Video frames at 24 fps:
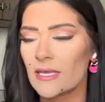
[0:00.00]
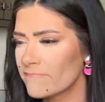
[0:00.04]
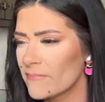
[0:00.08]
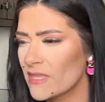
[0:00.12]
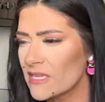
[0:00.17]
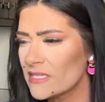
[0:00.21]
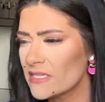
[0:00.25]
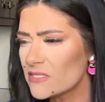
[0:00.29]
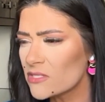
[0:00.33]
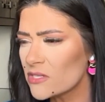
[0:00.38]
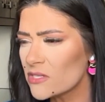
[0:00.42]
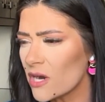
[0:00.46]

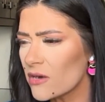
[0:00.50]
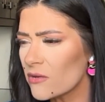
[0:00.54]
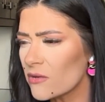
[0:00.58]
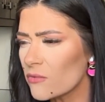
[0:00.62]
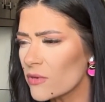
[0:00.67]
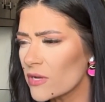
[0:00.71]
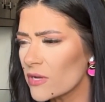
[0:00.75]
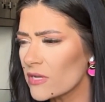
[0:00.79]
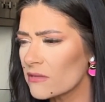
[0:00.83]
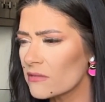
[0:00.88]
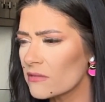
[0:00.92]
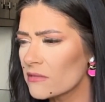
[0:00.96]
Let's start
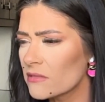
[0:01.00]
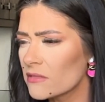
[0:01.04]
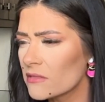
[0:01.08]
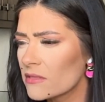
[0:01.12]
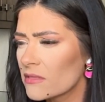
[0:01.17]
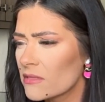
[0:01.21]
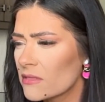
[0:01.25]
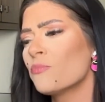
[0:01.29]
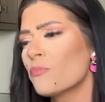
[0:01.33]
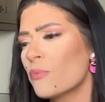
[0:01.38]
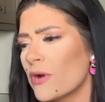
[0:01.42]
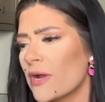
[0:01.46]
with
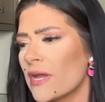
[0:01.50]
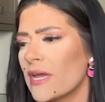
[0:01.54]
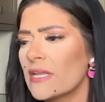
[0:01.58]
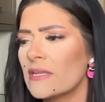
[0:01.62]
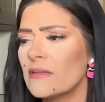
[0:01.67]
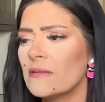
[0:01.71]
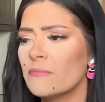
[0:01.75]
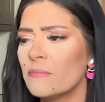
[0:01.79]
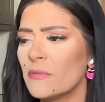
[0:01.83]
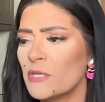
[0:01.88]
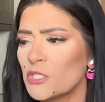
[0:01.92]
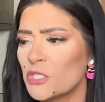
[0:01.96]

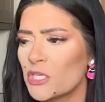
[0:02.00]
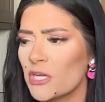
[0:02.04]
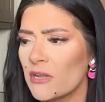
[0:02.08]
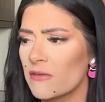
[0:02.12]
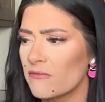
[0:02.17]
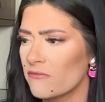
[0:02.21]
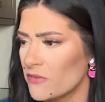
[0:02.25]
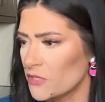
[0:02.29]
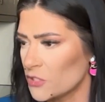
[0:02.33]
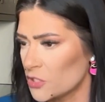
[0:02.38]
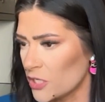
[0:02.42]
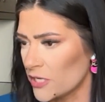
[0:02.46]
brand mission
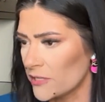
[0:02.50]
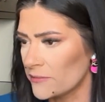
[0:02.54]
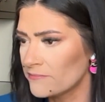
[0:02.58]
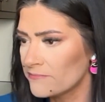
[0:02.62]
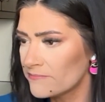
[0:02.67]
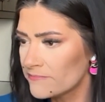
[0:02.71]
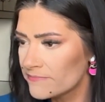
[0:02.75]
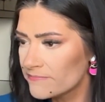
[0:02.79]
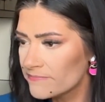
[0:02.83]
and vision.